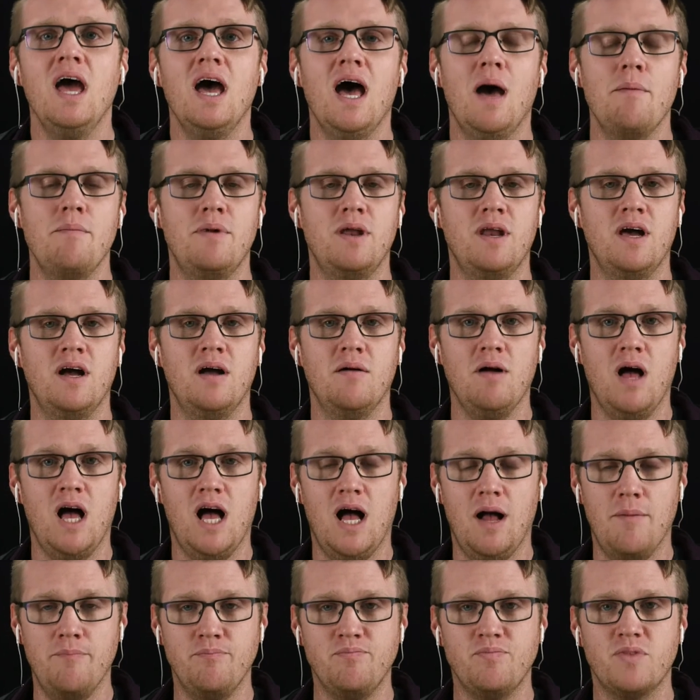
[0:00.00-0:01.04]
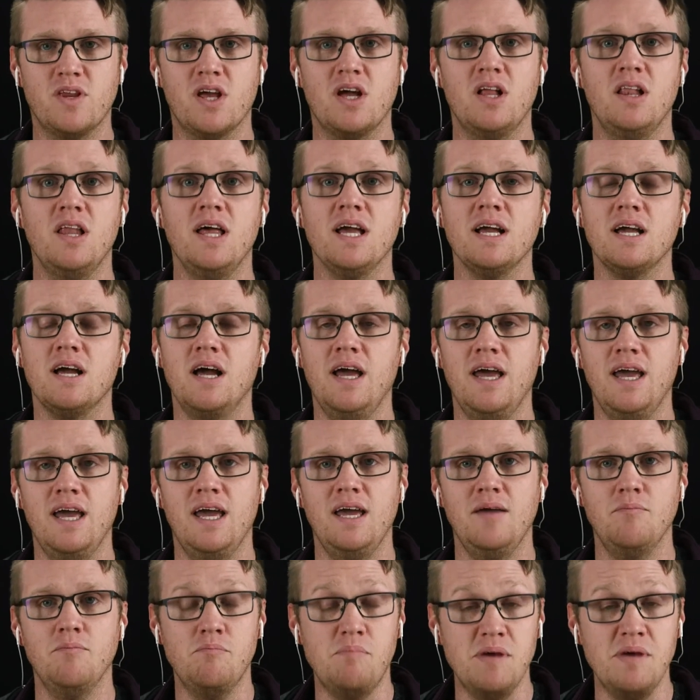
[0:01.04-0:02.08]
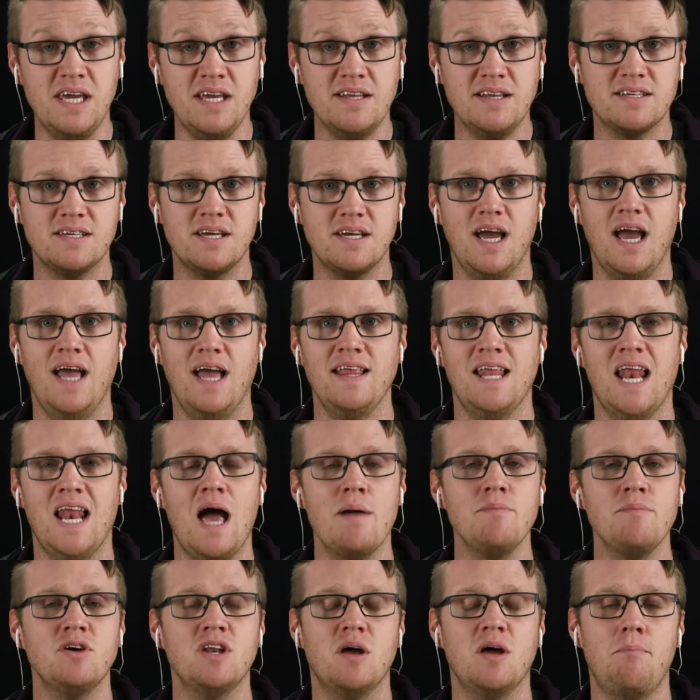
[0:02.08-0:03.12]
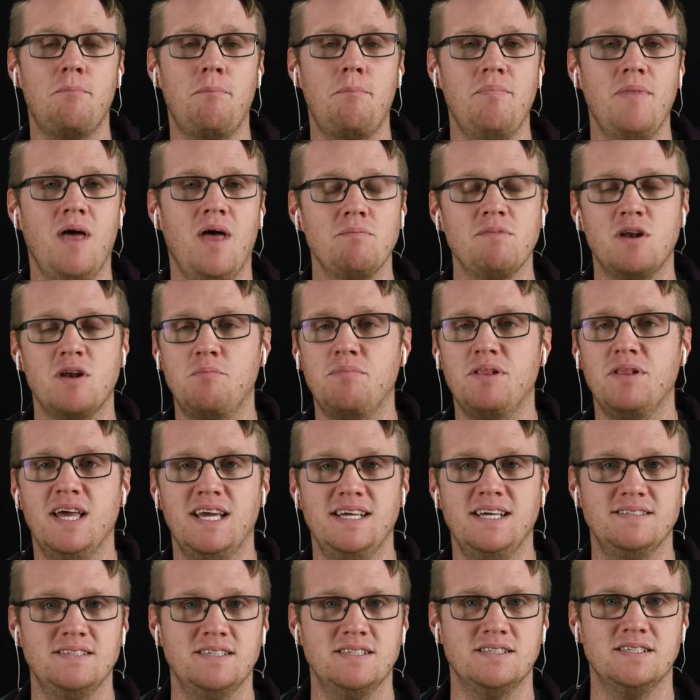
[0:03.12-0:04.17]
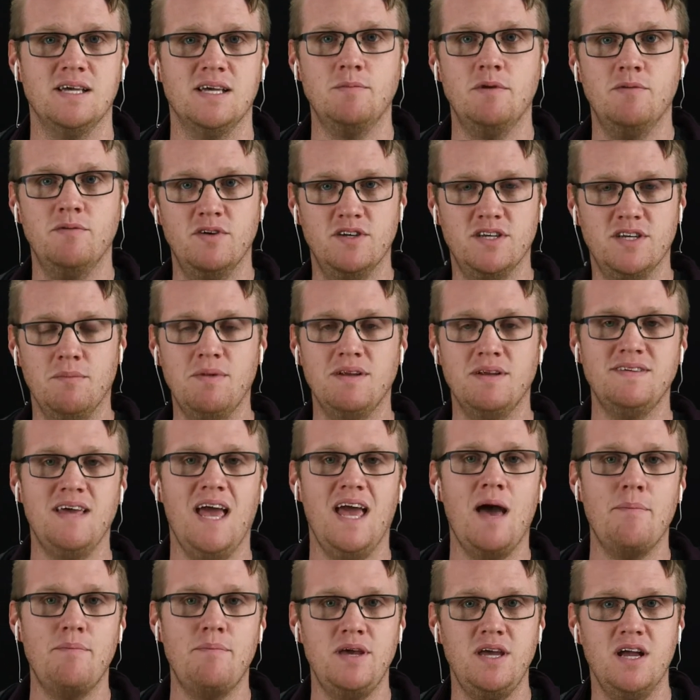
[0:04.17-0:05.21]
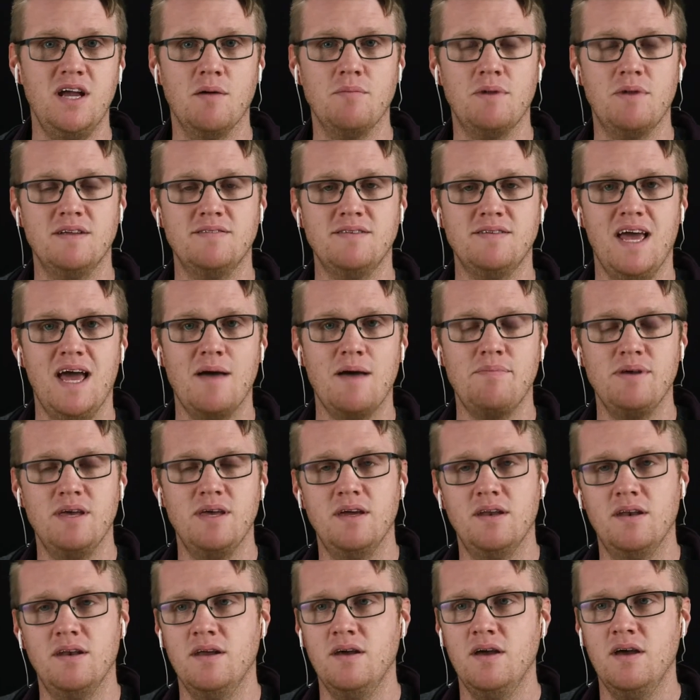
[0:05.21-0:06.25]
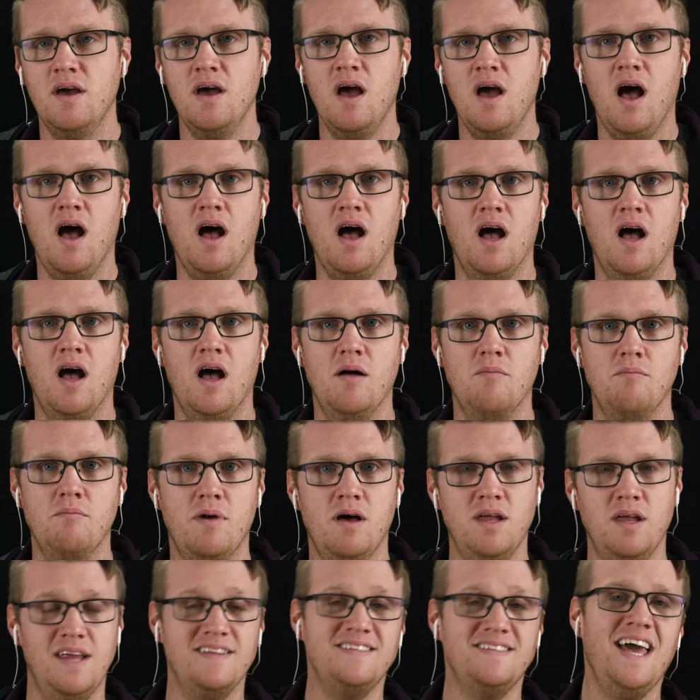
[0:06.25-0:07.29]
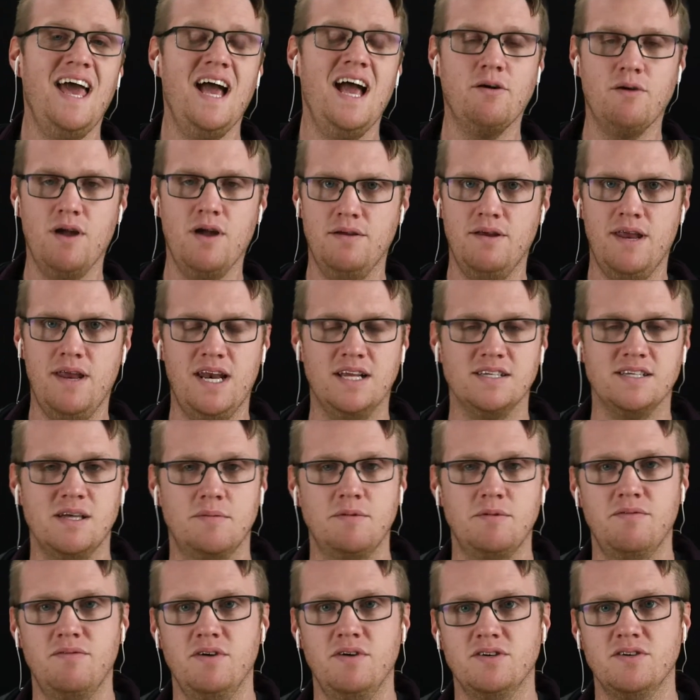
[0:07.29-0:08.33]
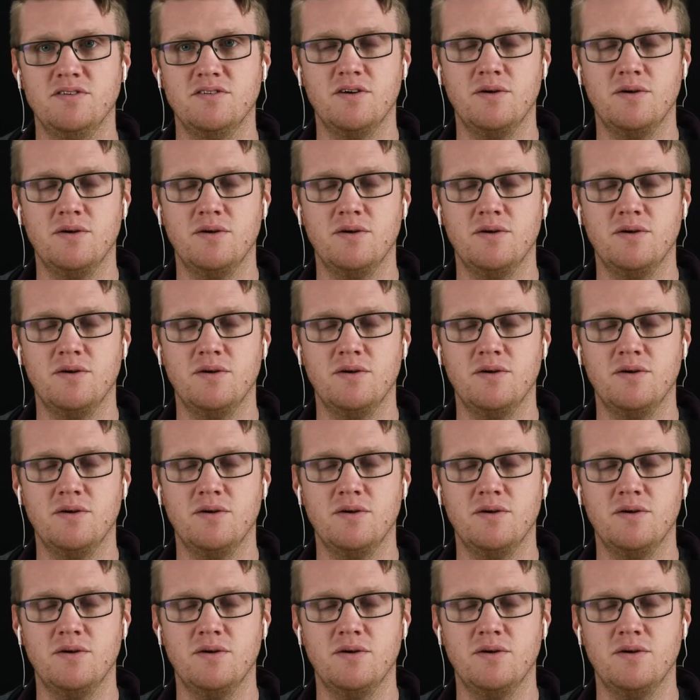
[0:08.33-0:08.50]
I'm gonna click a beat, and then I'm gonna place in a subdivision. I'm gonna tap here. I'm gonna tap in an attack rather, not a subdivision.